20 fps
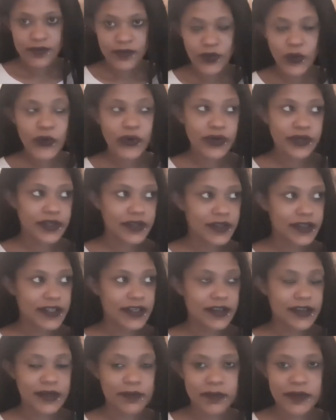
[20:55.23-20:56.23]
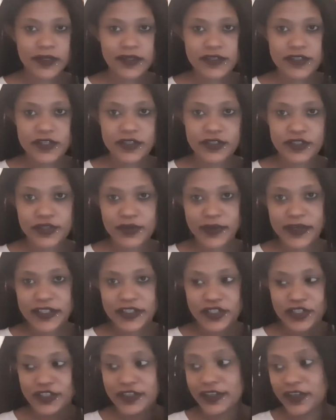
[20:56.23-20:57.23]
Or you'll end up in a
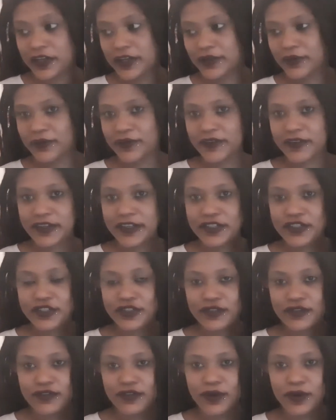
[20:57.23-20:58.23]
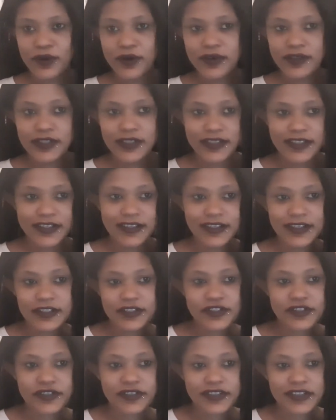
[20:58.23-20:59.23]
situation like with Legend of Korra that
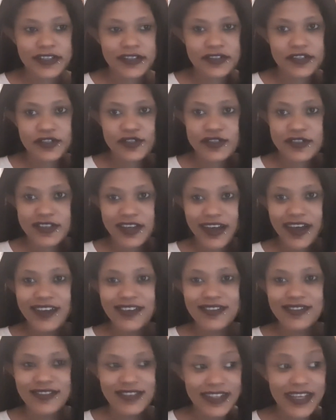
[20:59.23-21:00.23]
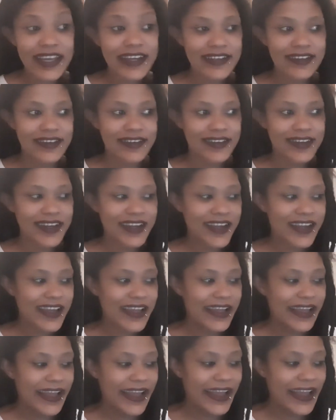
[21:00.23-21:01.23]
literally just undid
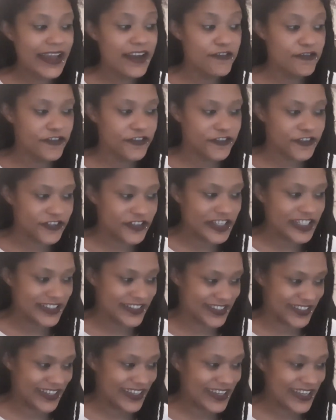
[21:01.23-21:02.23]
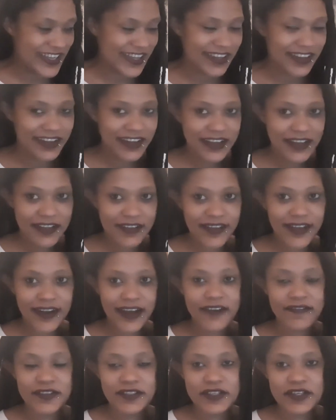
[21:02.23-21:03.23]
everything that
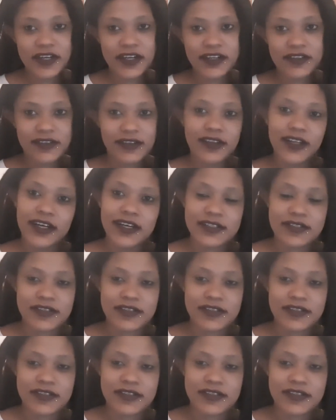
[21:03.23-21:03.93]
Avatar The Last